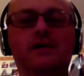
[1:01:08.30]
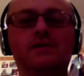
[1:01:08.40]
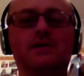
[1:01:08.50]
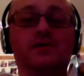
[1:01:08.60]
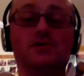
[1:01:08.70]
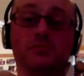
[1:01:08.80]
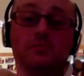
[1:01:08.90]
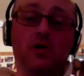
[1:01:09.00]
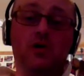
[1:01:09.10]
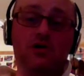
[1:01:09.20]
it starts
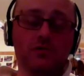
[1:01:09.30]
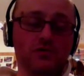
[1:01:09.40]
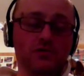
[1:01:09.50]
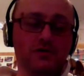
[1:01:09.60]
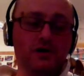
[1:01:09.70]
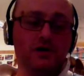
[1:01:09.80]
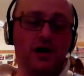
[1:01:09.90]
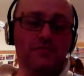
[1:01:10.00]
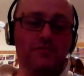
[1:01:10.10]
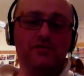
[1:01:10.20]
tomorrow.
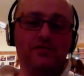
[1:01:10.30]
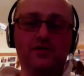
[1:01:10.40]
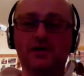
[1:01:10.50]
If